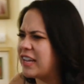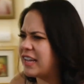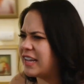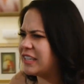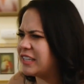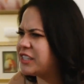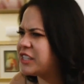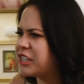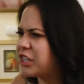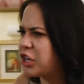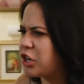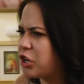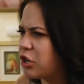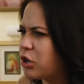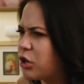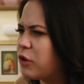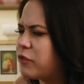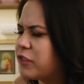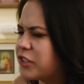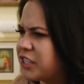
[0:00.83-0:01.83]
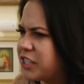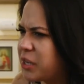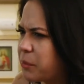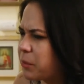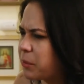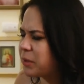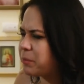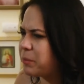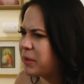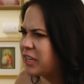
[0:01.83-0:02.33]
90 Day Fiancé
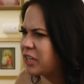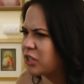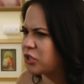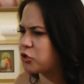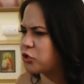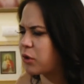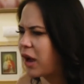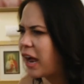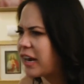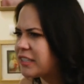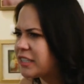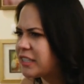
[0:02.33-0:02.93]
Happily Ever